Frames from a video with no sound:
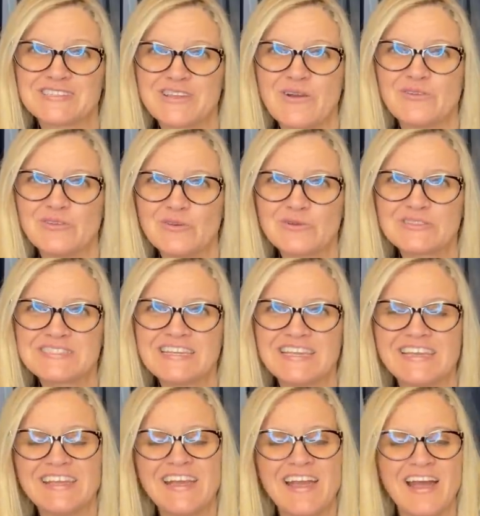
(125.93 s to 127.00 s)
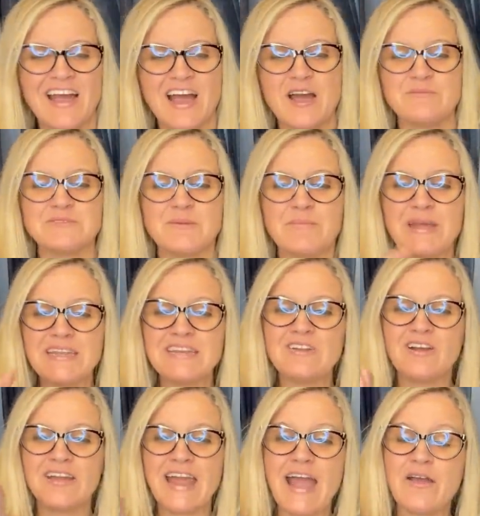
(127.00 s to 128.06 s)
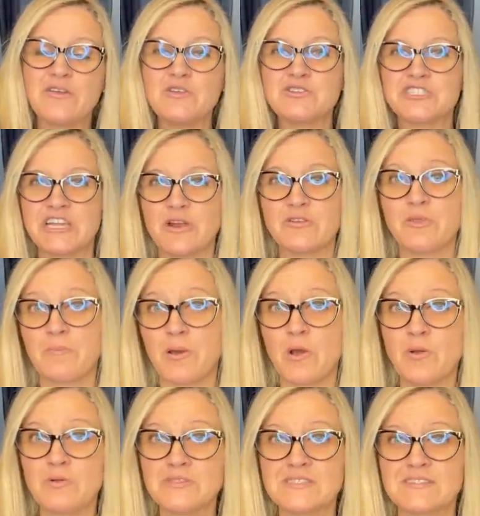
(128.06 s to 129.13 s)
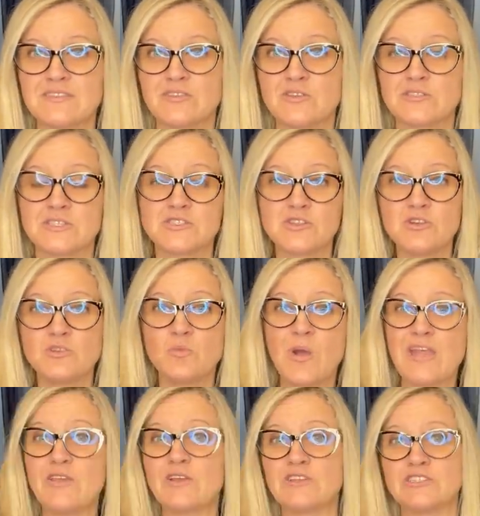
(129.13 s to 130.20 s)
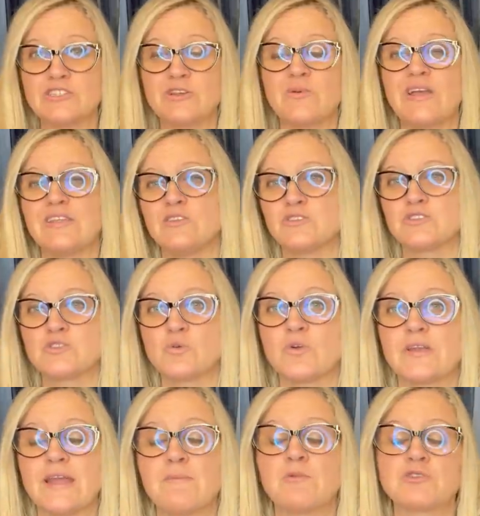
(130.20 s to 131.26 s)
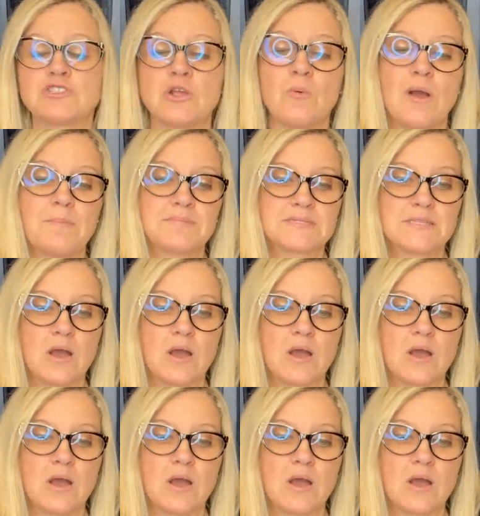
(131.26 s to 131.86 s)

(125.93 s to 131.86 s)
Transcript: So you'll see, um, depending on how you share the post, there's a certain way you can do it and your store name will show up.